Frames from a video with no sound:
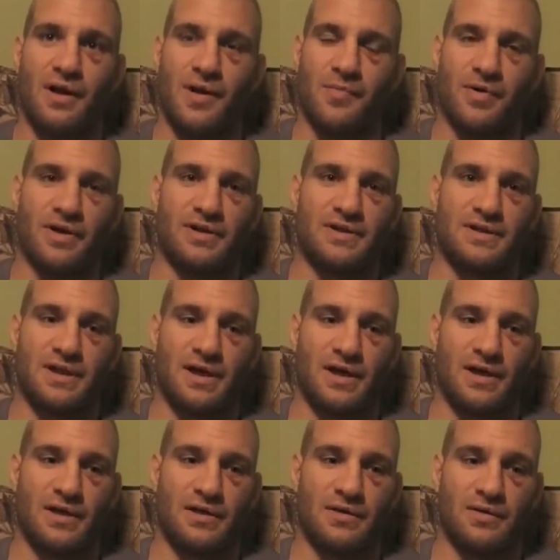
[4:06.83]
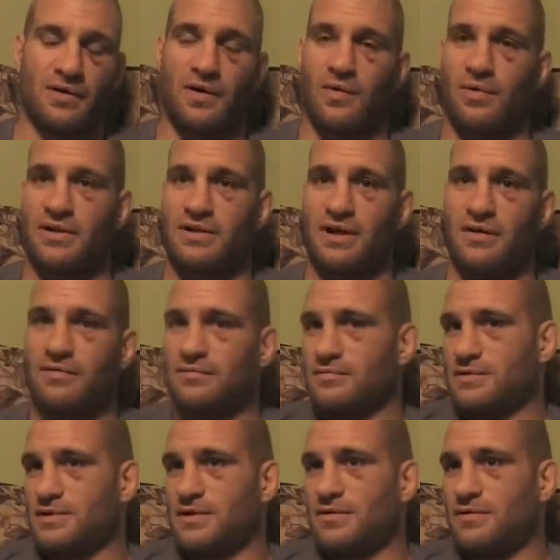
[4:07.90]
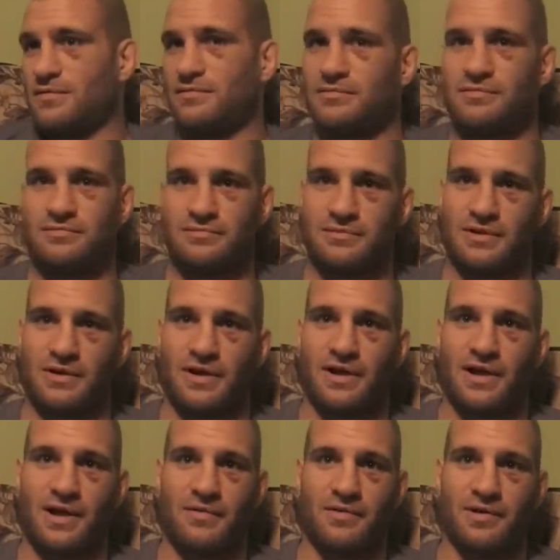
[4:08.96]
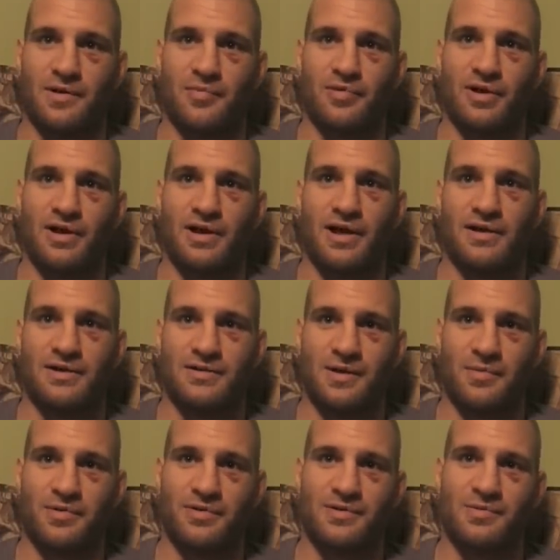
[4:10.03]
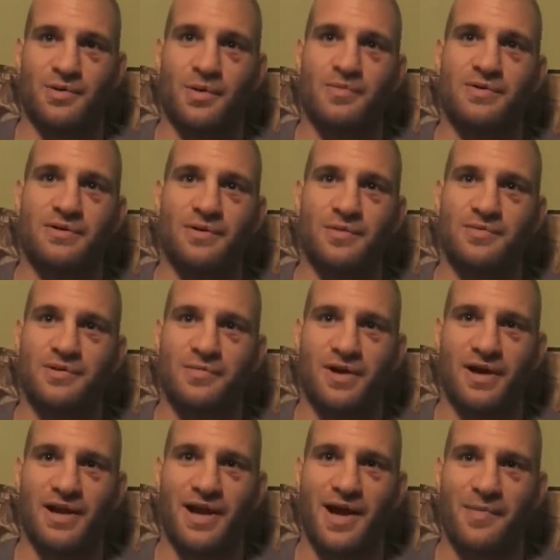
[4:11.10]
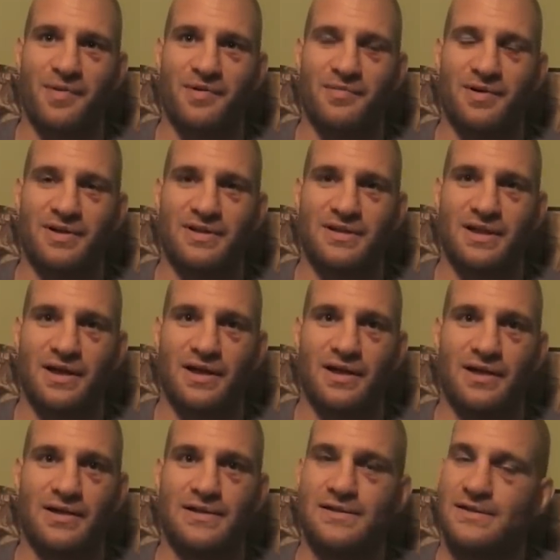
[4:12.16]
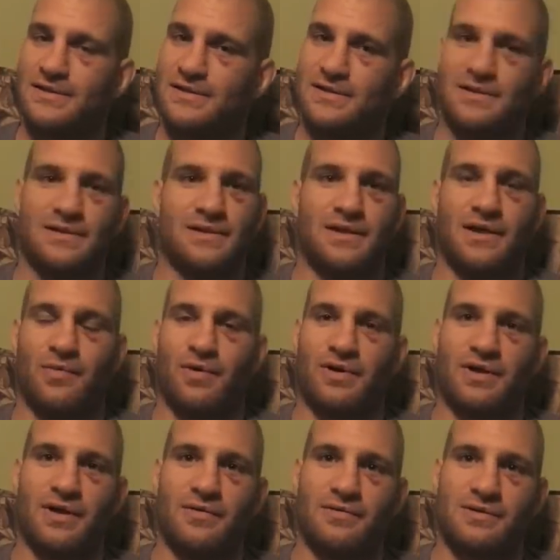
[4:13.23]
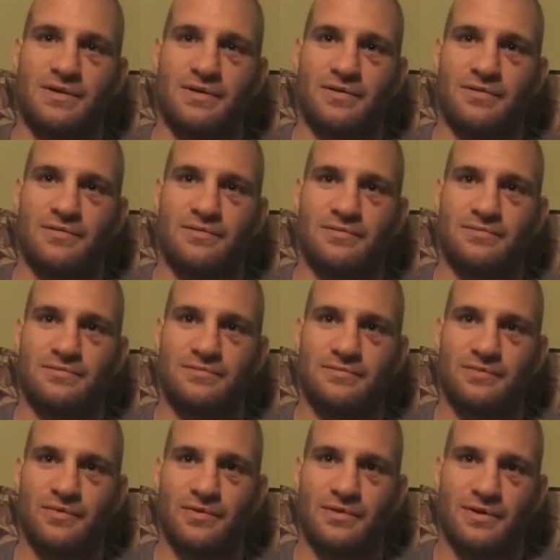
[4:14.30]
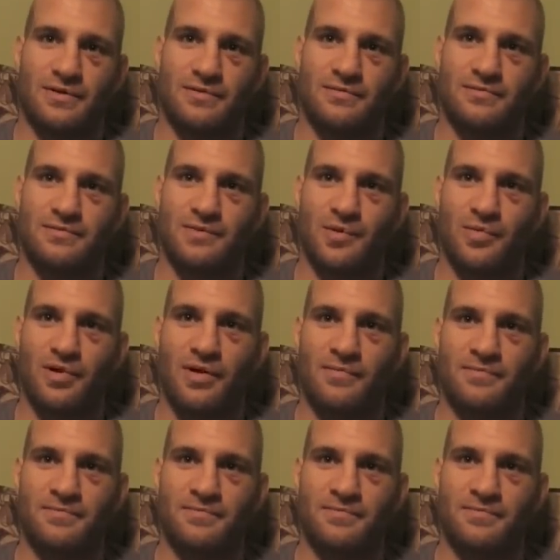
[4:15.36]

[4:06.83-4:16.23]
But, it all worked out, so, I can't really complain. I had to jump through some hoops to make it happen, but it worked out, so, no problem.